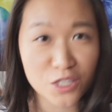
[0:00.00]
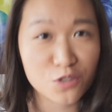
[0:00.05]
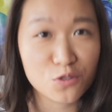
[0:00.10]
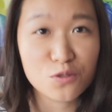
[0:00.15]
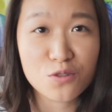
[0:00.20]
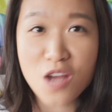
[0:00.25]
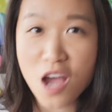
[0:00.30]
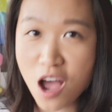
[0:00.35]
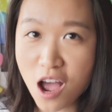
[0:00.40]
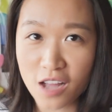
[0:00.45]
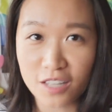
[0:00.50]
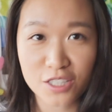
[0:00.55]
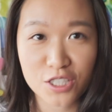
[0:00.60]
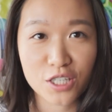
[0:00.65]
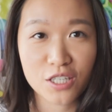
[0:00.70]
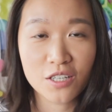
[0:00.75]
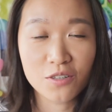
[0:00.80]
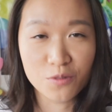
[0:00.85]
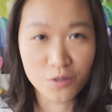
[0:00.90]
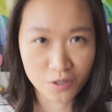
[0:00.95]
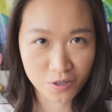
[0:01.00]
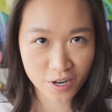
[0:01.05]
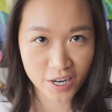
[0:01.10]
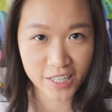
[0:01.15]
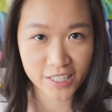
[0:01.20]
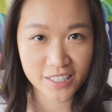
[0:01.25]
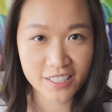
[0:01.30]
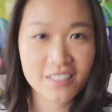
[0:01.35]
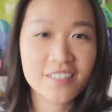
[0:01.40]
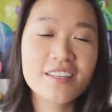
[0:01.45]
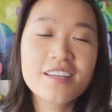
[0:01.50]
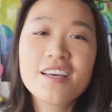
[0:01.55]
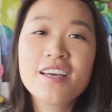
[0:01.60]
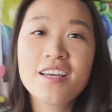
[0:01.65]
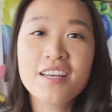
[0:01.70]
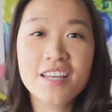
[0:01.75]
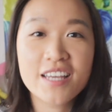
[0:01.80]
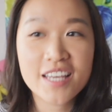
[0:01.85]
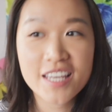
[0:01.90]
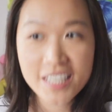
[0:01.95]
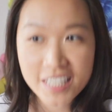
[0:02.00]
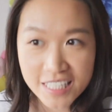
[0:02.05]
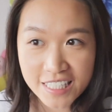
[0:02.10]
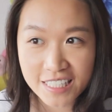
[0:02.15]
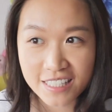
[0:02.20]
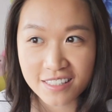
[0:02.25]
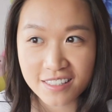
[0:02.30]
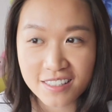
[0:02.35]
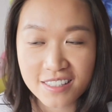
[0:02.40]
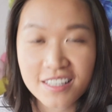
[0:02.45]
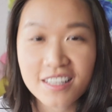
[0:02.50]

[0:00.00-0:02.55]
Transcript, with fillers: do not regret is